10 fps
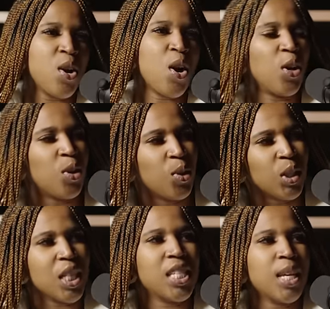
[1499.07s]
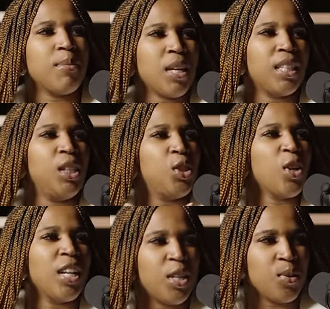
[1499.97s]
a girl that seems like she's
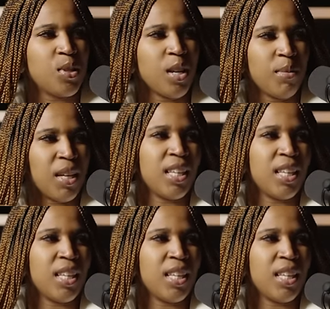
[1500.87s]
trying to do something